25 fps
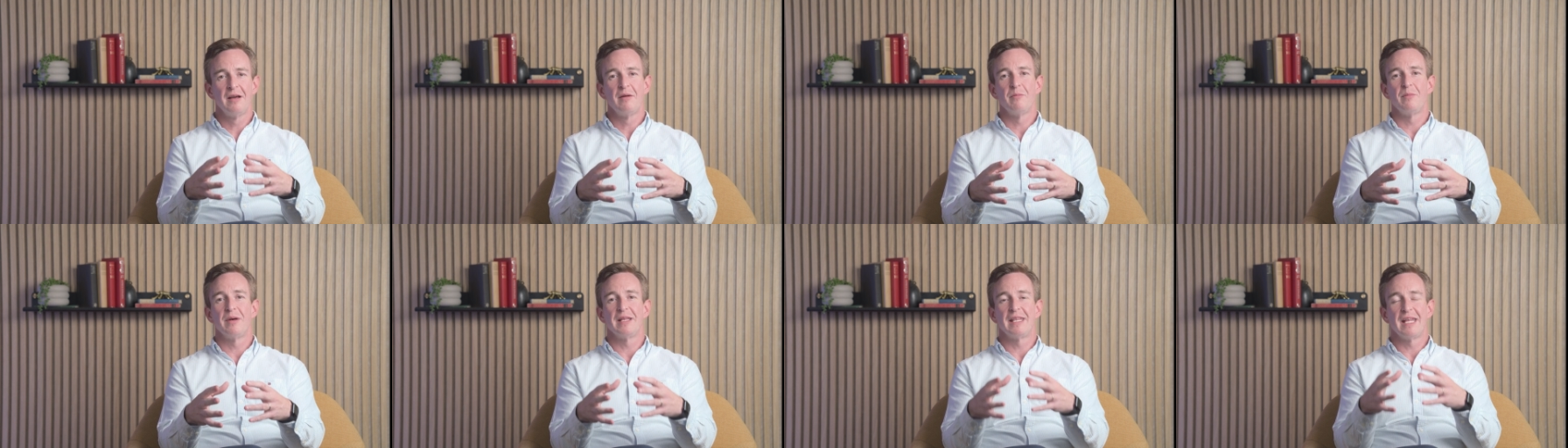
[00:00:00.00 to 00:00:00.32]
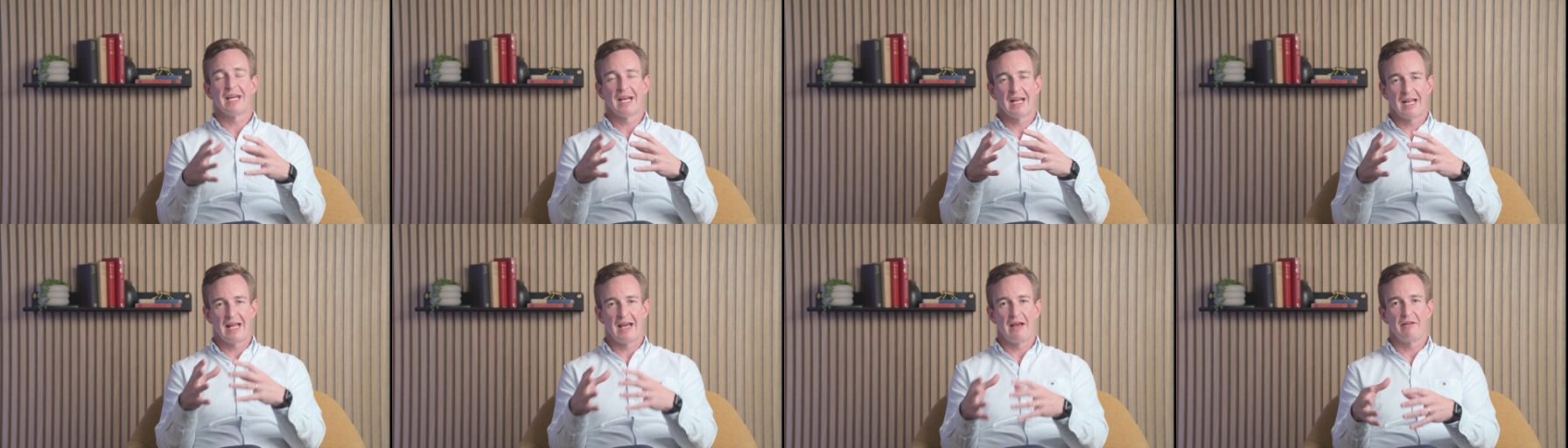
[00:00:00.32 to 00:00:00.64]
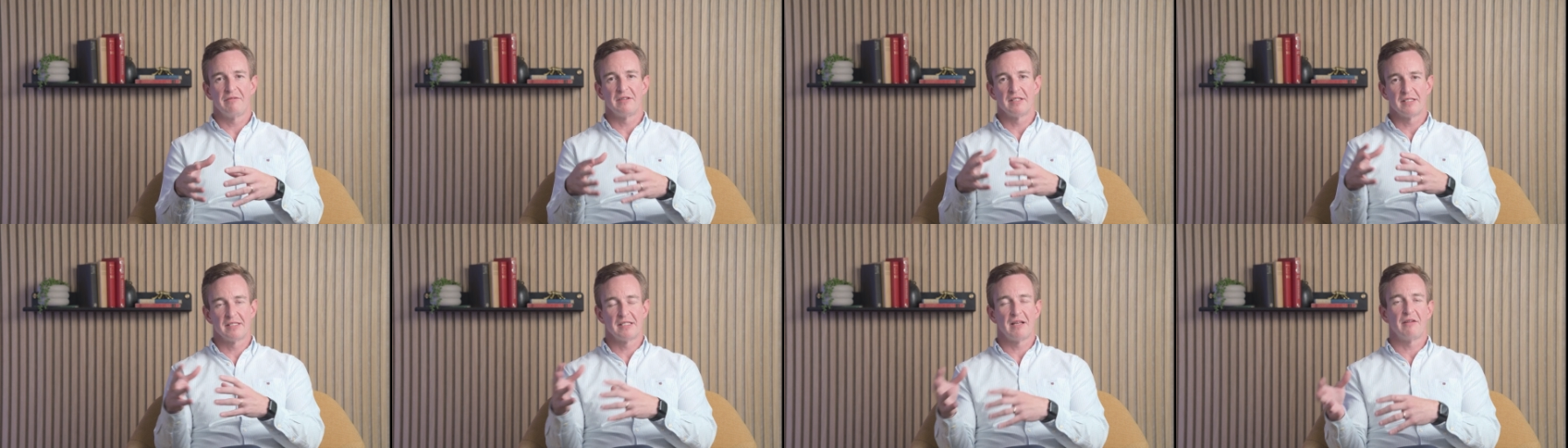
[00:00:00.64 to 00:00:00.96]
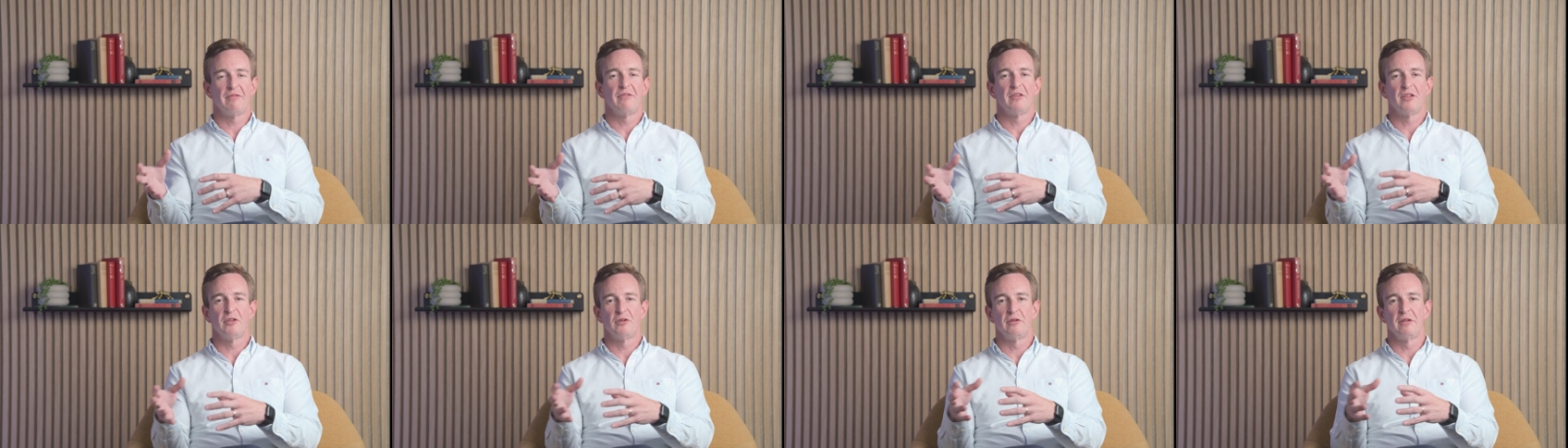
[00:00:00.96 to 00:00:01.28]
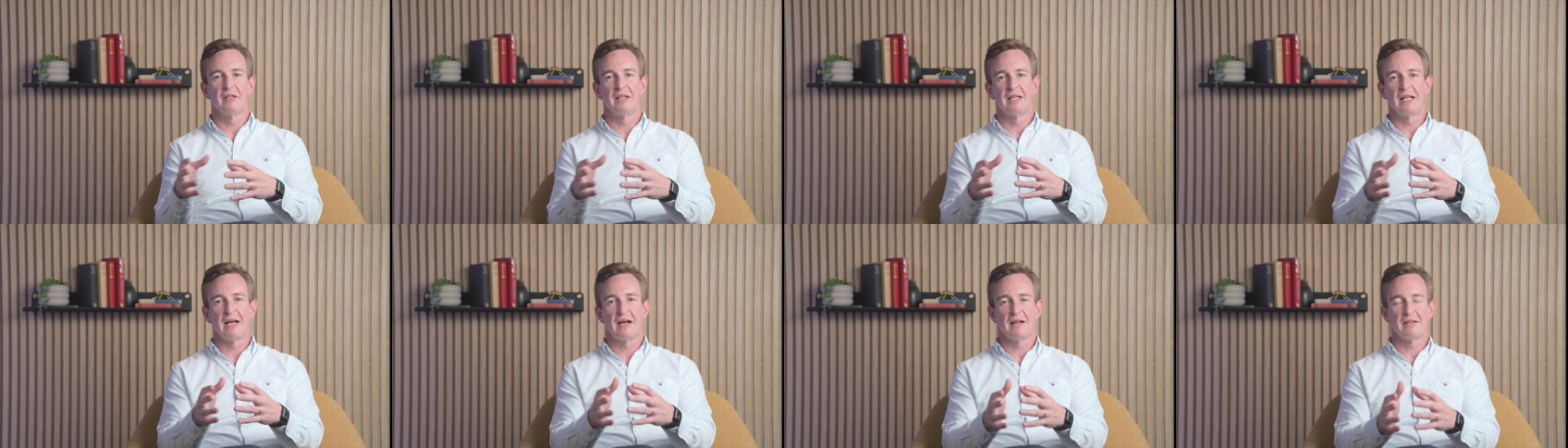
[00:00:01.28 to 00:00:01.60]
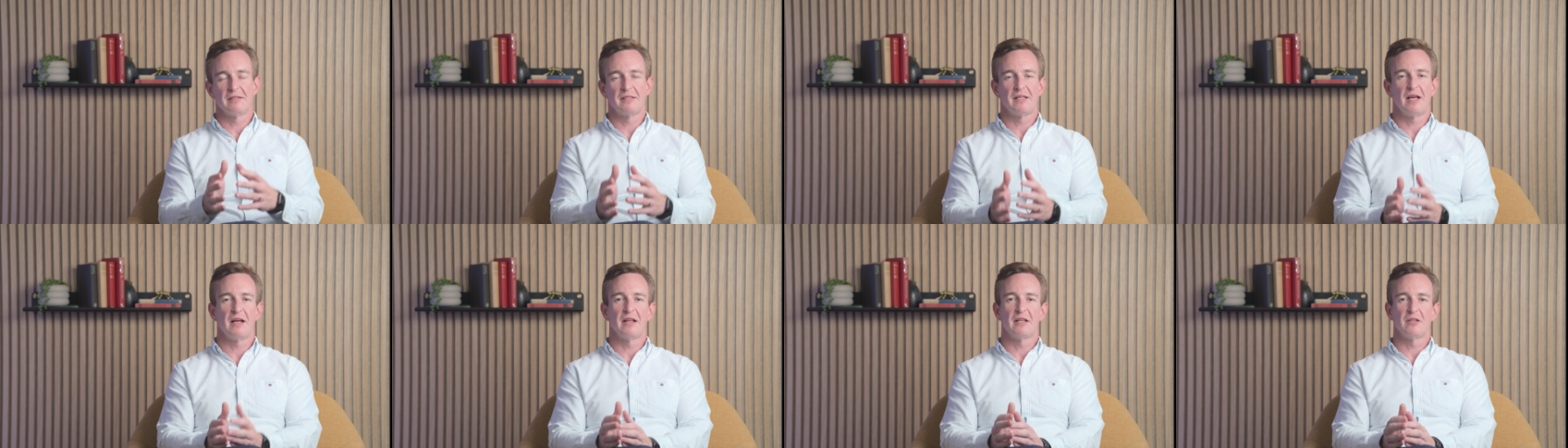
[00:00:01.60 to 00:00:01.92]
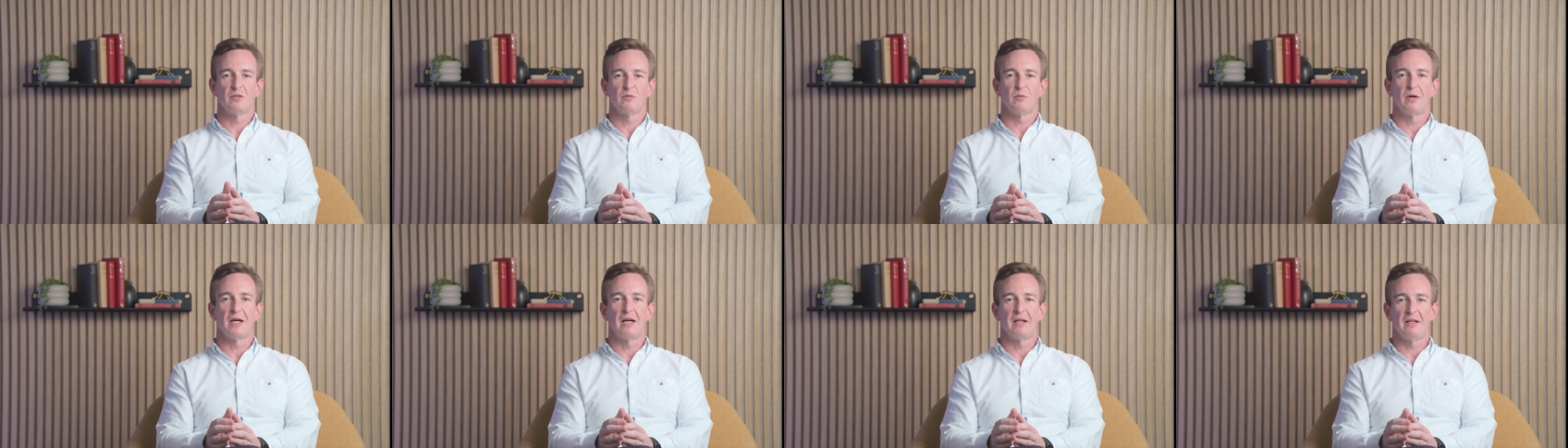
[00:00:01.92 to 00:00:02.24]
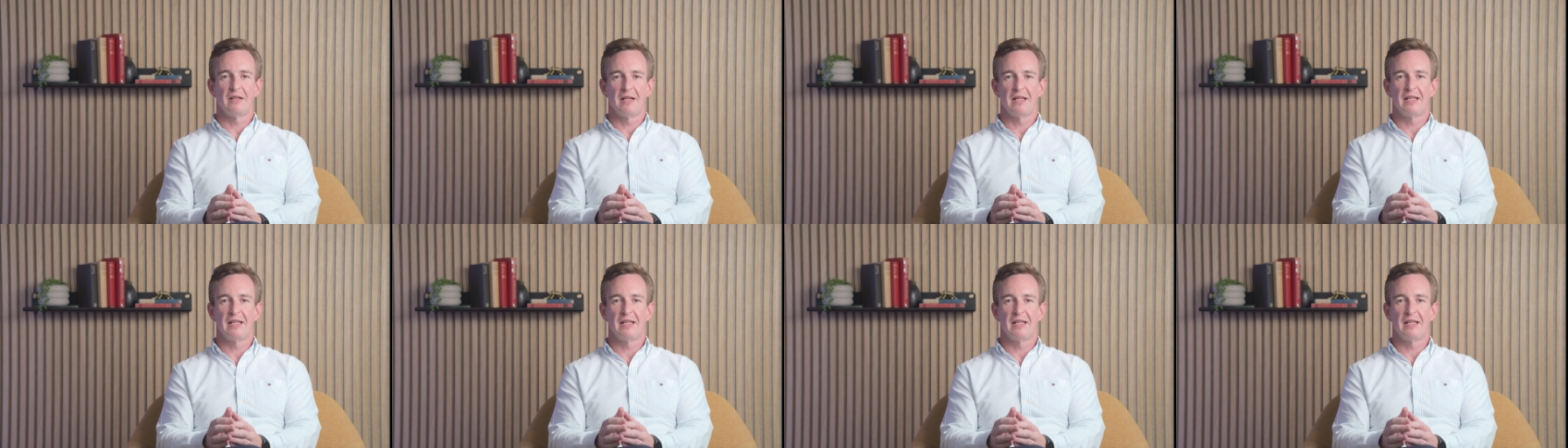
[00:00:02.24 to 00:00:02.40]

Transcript: but they're going to have to suffer through the downside as well.